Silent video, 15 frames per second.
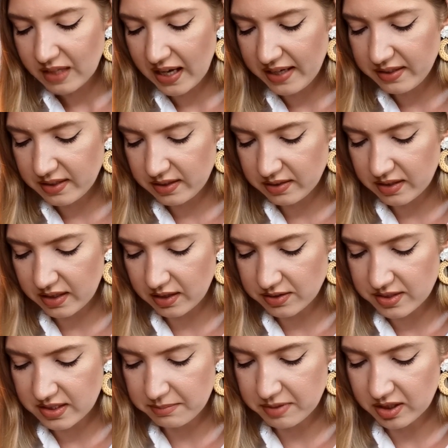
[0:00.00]
I think they're
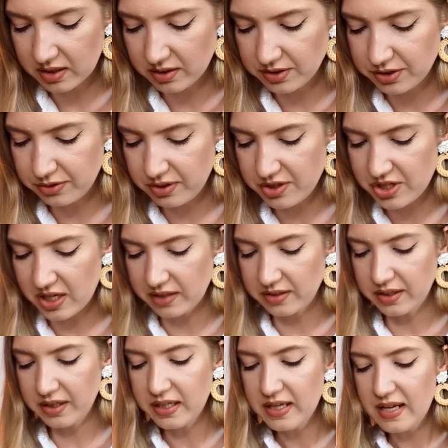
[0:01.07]
similar to each
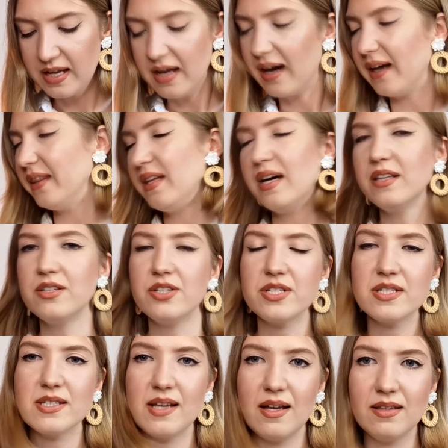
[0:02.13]
other. Another
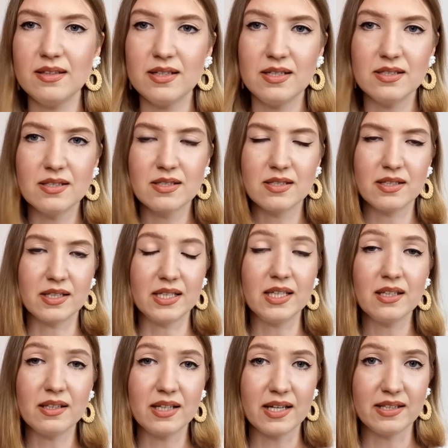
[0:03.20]
scent is
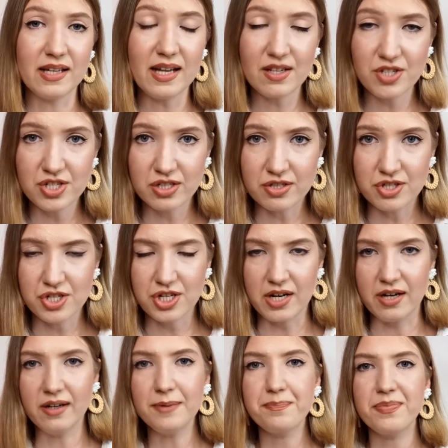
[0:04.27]
Kilian Angel's
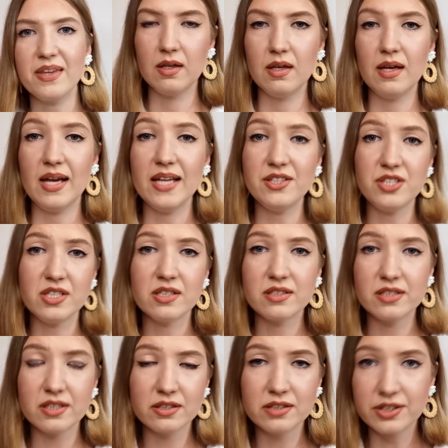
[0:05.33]
Share. And the
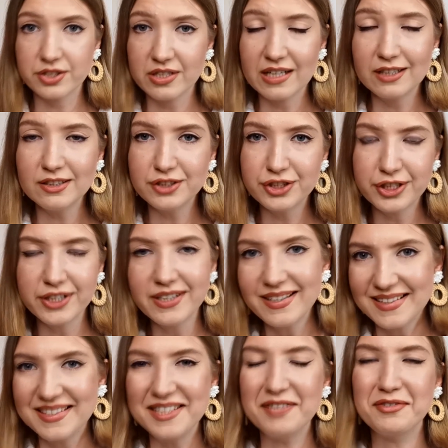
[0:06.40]

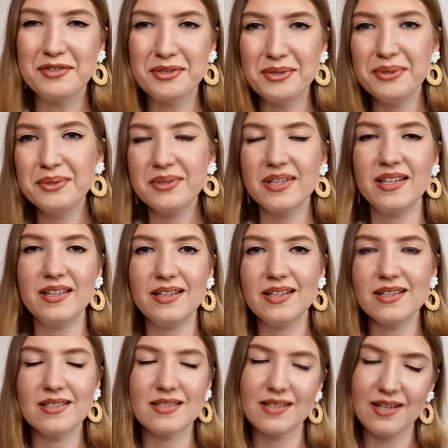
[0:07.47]
alternative to
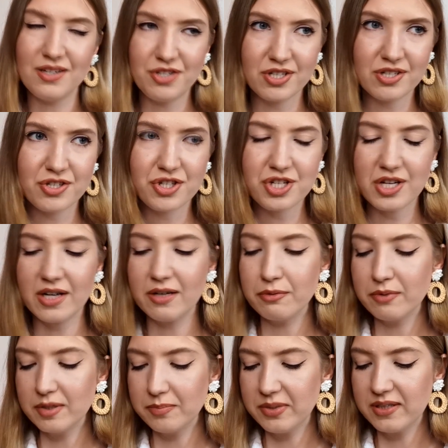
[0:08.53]
Kilian's Angel's
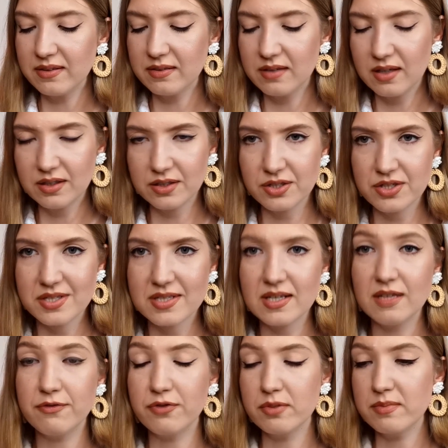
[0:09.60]
Share will be another
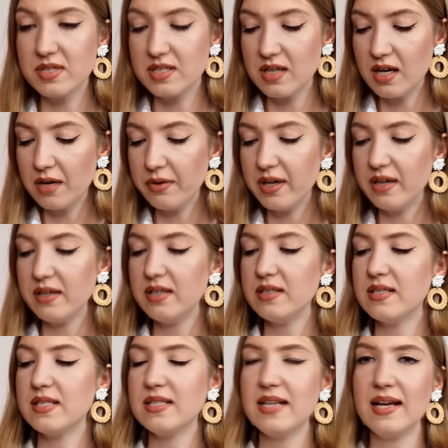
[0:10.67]
scent from Zara.
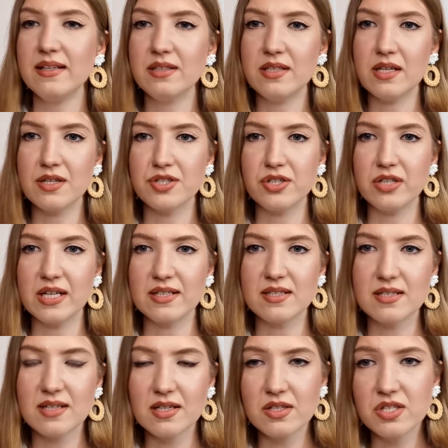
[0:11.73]
It's Sand Desert
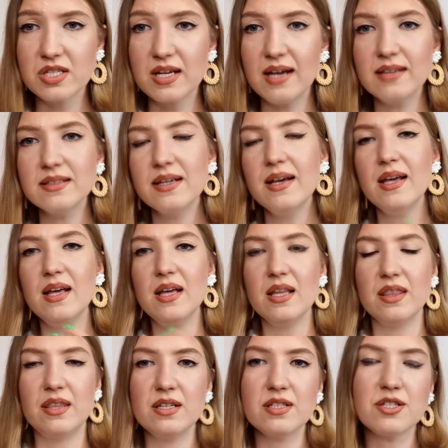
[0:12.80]
at Sunset.
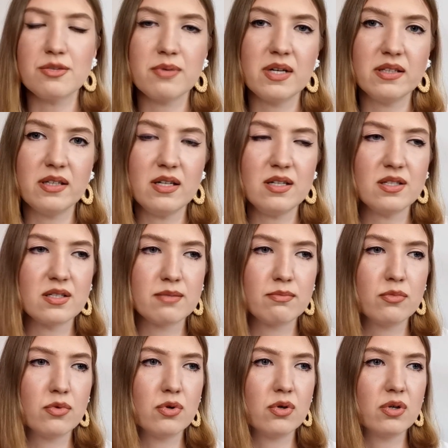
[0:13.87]
This one is
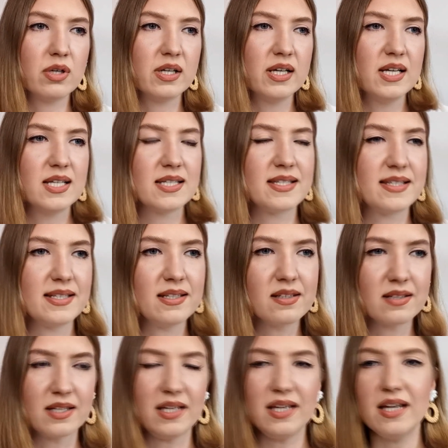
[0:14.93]
more
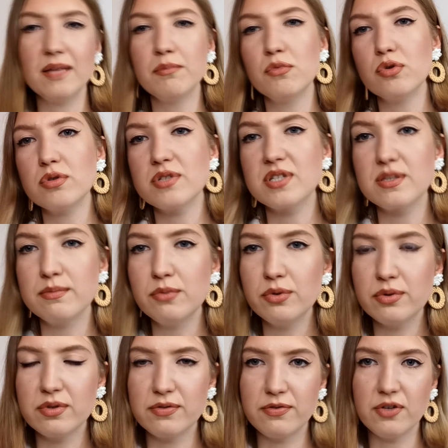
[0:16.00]
silky and more
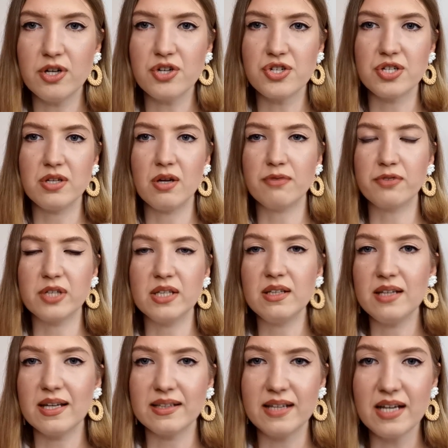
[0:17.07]
smooth version of
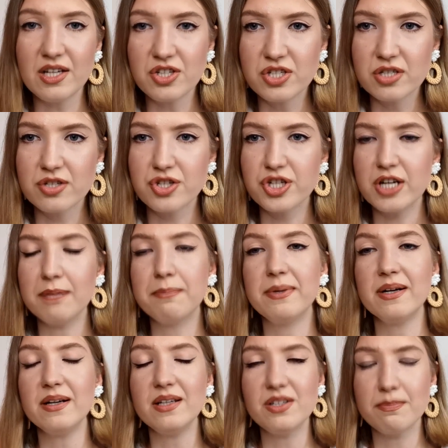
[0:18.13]
Kilian Angel's Share.
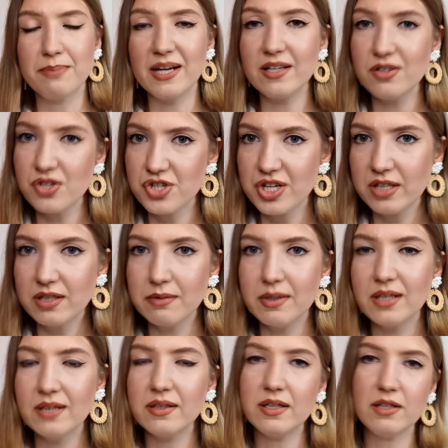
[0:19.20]
But in
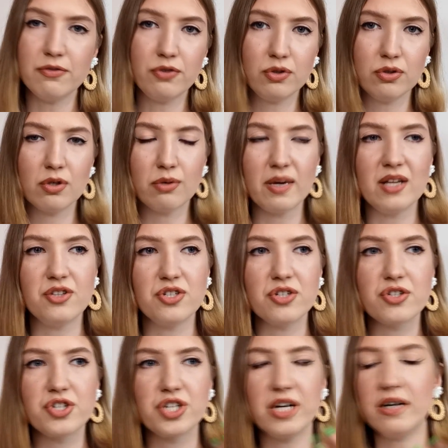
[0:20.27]
general, if you know
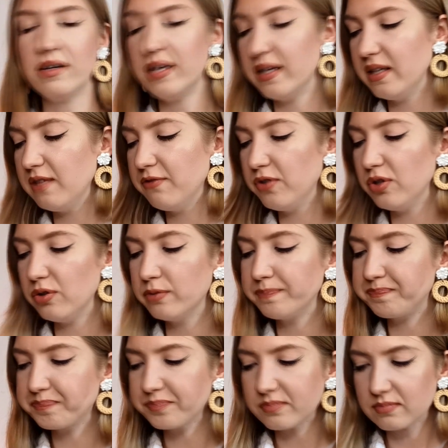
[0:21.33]
Angel's Share and if
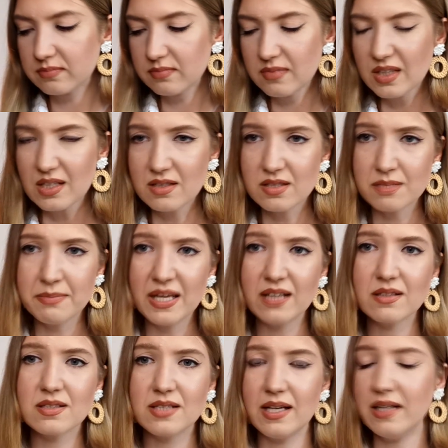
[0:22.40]
you
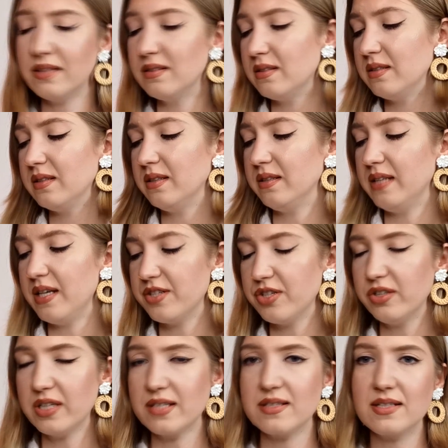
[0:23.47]
smell Sand
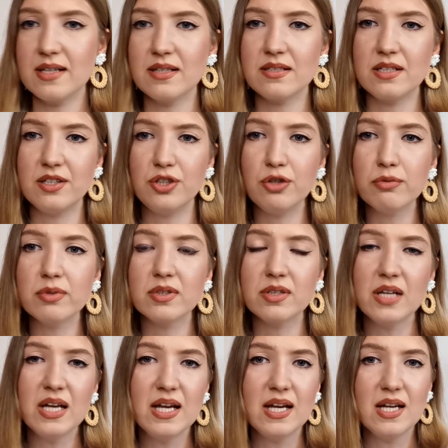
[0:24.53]
Desert at Sunset, you
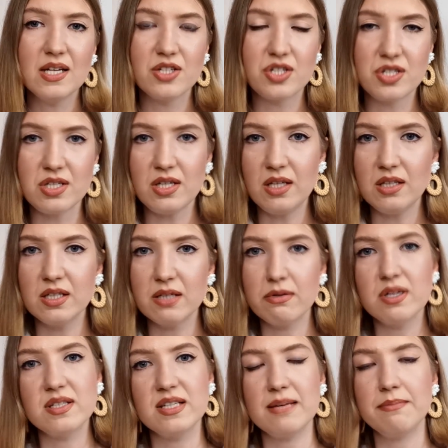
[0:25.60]
will see the
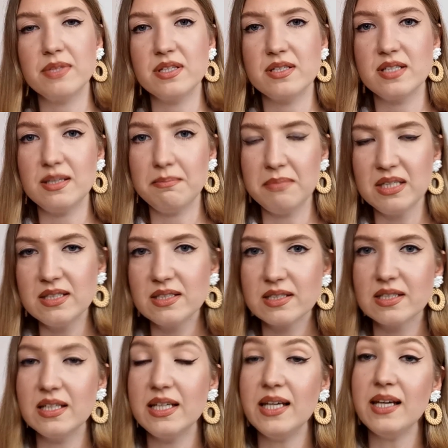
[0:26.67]
resemblance
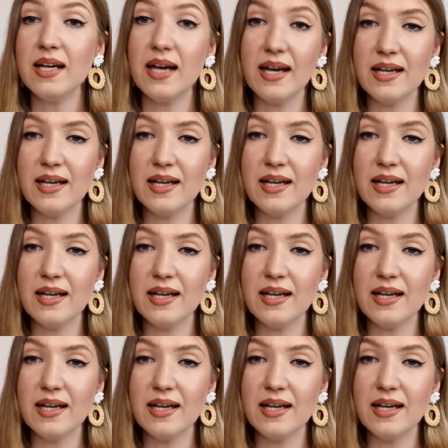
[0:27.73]
immediately.